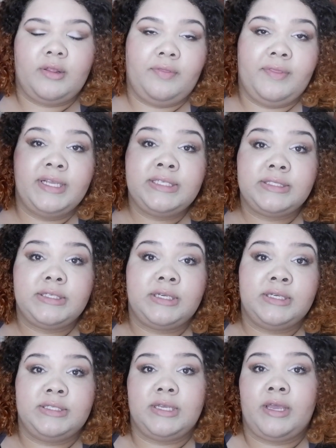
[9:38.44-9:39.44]
This
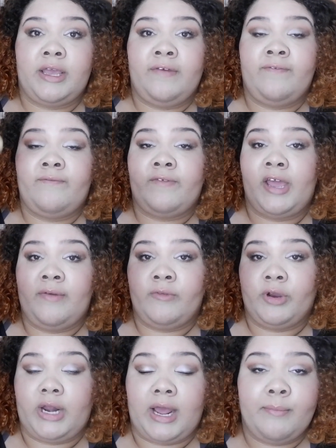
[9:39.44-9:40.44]
is a
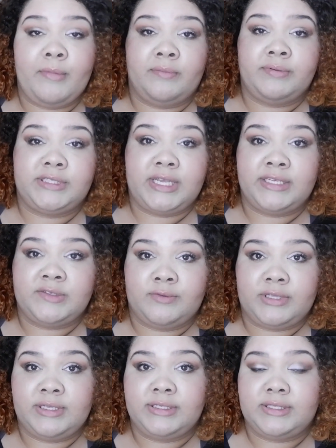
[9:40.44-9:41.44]
favorite. I'm obsessed
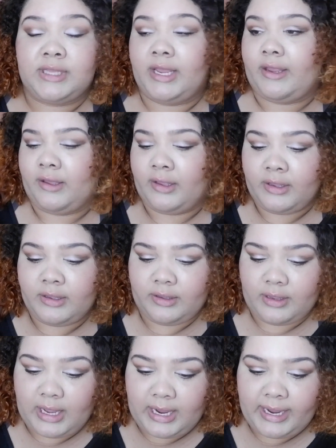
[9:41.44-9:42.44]
with this. Like,
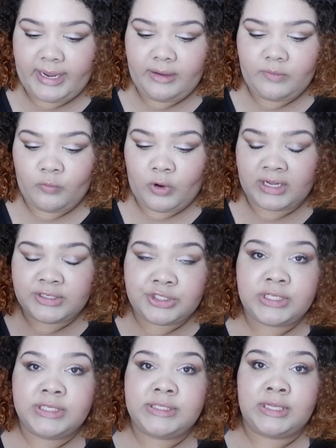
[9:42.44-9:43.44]
I wash
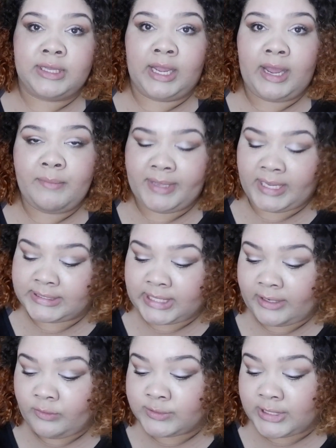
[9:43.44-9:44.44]
this a lot because I
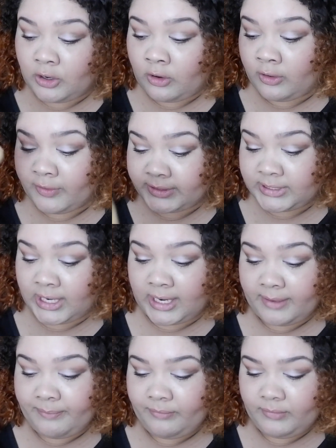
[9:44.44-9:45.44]
use it all the
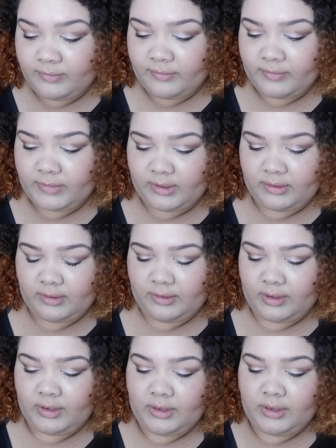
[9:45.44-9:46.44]
time.
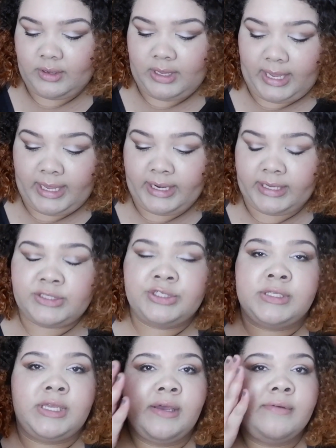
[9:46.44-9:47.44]
And it
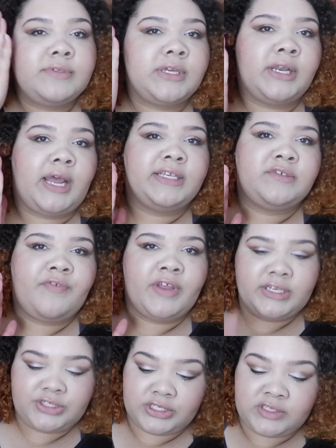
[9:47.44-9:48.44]
just gives a nice
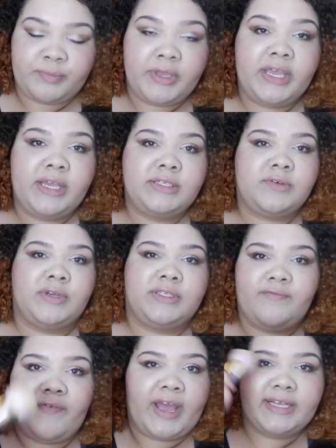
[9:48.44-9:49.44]
finish. It's big, so it's
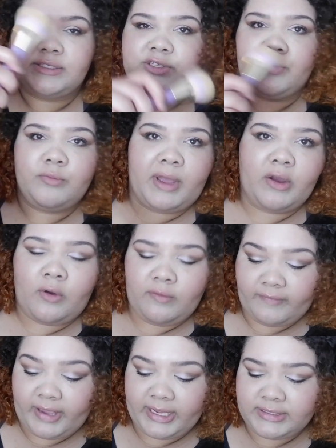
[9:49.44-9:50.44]
fast to do my whole
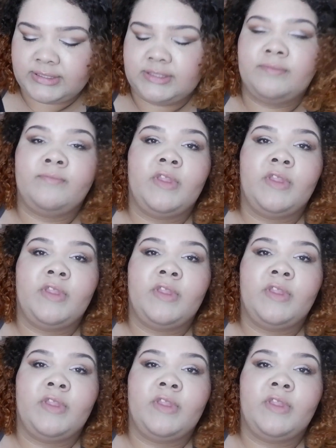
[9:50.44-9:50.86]
face.